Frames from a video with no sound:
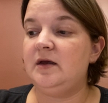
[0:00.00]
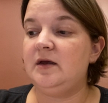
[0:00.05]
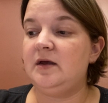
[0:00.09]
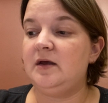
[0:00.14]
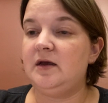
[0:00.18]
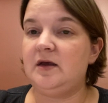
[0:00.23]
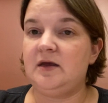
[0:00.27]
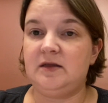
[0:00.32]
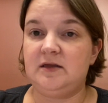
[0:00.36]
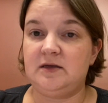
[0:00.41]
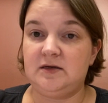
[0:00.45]

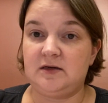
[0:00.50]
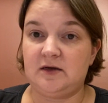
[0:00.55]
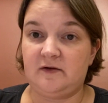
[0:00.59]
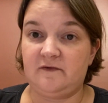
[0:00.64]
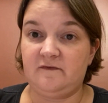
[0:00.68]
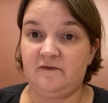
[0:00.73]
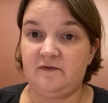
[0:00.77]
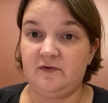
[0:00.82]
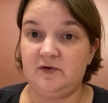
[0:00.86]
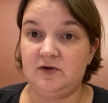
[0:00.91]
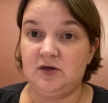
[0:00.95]
anything done
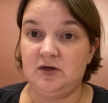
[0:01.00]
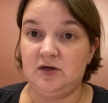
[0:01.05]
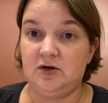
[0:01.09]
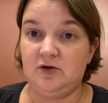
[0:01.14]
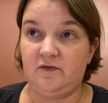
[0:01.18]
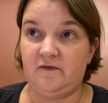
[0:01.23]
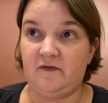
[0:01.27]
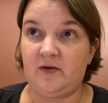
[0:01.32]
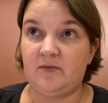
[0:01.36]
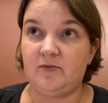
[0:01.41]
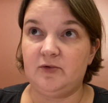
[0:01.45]
for
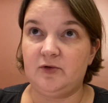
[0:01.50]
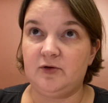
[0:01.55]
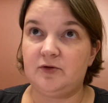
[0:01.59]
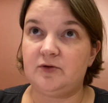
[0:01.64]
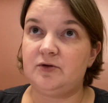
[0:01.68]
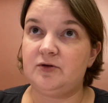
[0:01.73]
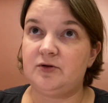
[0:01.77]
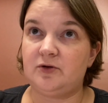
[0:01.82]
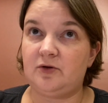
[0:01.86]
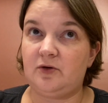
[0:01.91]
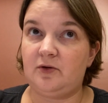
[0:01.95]
November,
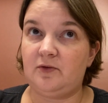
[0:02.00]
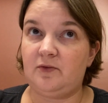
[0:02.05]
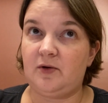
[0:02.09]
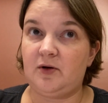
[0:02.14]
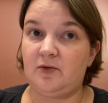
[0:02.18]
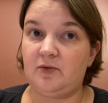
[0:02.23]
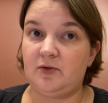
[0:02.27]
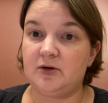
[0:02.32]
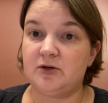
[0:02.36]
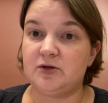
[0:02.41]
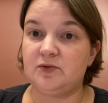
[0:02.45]
so I want to
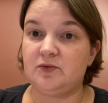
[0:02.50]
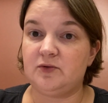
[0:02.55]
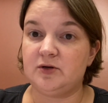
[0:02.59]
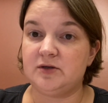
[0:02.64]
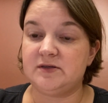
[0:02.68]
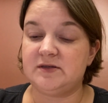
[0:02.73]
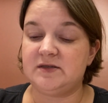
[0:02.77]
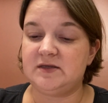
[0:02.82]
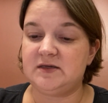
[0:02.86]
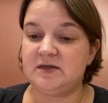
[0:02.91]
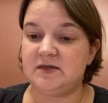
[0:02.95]
work
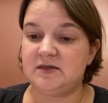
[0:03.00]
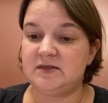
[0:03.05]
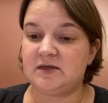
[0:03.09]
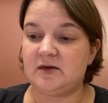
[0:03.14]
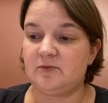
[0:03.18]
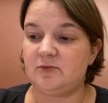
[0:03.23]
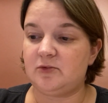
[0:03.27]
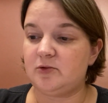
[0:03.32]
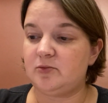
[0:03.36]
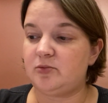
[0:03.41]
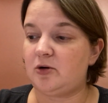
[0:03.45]
towards the
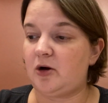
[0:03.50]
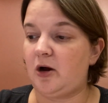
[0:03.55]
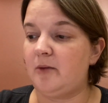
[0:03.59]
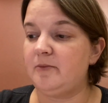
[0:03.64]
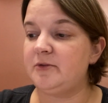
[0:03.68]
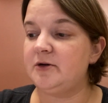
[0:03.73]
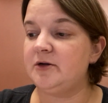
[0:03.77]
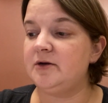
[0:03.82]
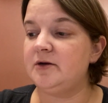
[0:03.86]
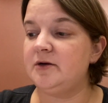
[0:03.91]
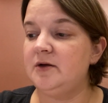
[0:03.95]
December
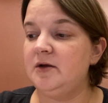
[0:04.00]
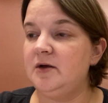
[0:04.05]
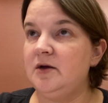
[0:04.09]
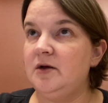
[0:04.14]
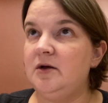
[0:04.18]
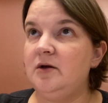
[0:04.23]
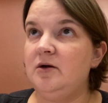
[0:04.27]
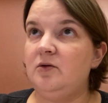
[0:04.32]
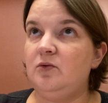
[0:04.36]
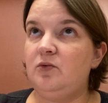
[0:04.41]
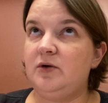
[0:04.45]
prompt,
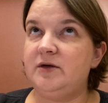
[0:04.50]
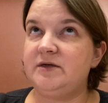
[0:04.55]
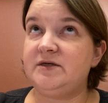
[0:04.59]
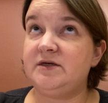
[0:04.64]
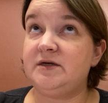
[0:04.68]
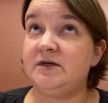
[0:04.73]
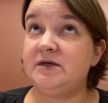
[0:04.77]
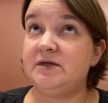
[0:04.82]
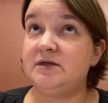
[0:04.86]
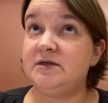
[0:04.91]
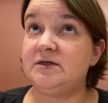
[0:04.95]
which
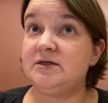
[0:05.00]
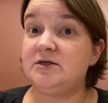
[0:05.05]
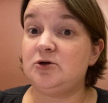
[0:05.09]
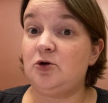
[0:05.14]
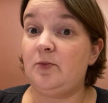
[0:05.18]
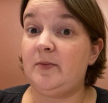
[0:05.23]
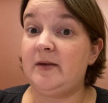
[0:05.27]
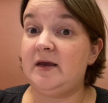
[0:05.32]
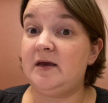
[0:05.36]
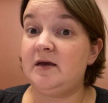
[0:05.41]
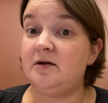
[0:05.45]
is
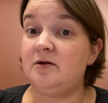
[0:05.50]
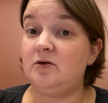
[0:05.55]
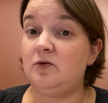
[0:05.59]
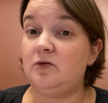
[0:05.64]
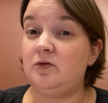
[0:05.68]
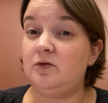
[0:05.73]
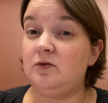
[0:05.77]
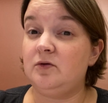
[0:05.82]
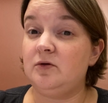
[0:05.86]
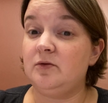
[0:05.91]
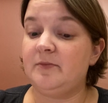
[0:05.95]
snowman
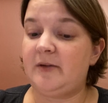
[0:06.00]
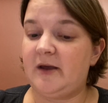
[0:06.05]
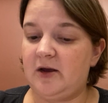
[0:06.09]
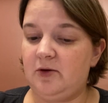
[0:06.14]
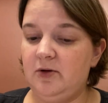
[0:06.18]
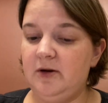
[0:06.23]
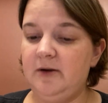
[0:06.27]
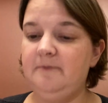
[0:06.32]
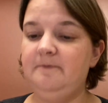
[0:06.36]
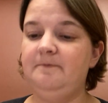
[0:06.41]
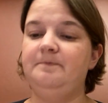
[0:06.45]
or
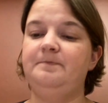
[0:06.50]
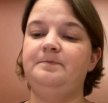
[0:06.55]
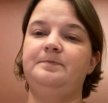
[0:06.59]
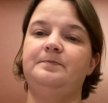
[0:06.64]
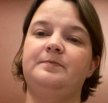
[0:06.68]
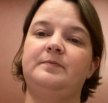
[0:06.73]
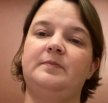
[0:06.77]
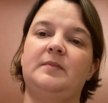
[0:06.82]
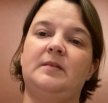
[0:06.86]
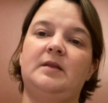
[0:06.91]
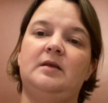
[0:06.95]
penguin.
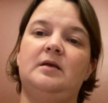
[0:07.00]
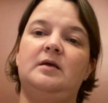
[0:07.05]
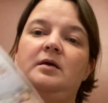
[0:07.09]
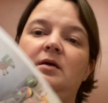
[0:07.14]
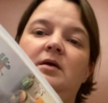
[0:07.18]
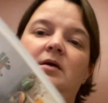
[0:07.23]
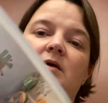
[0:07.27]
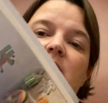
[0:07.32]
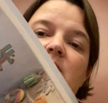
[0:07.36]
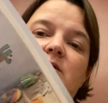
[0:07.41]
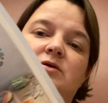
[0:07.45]

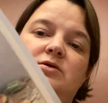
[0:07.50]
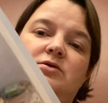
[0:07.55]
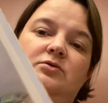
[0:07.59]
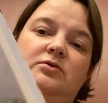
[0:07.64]
So